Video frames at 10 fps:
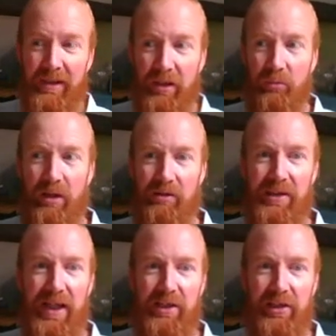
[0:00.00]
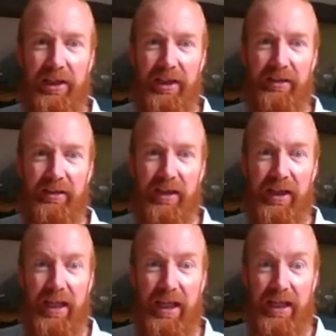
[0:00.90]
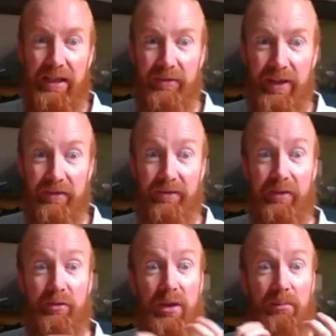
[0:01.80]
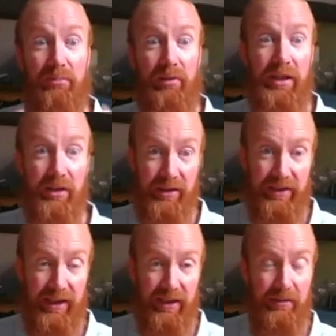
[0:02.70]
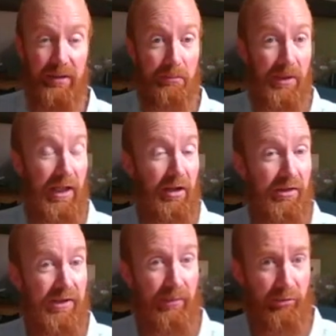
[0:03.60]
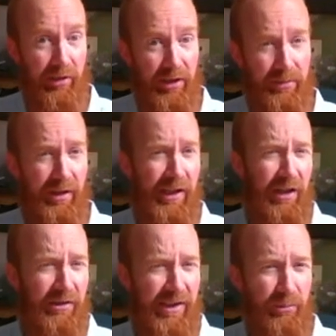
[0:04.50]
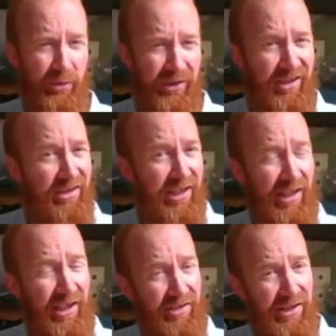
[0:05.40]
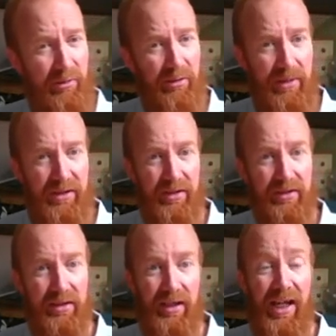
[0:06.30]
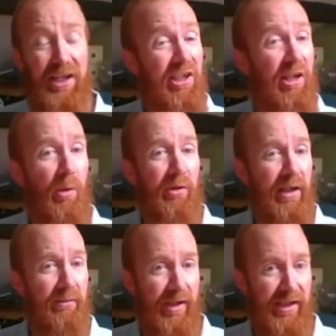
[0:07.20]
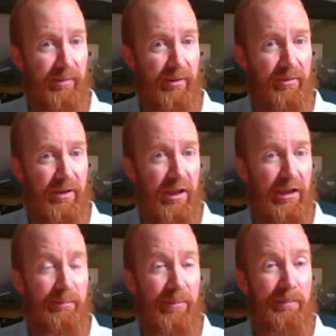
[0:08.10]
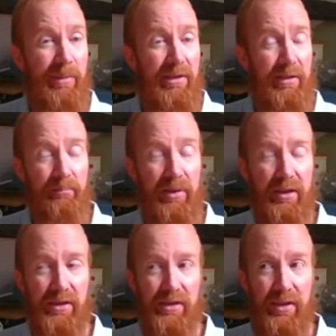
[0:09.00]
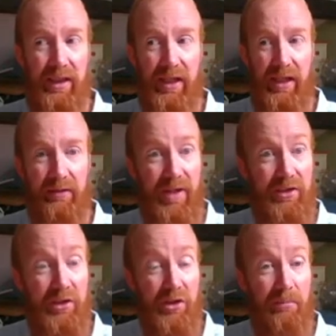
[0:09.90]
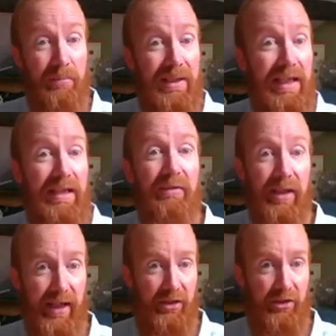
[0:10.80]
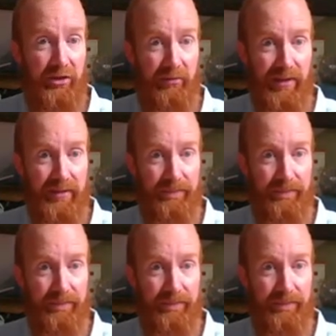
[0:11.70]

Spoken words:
Whereas actually, even if they've got a brilliant idea, but they don't seem credible and they don't seem authentic and they don't seem committed, actually they won't get investment because the investors don't believe that they can do it.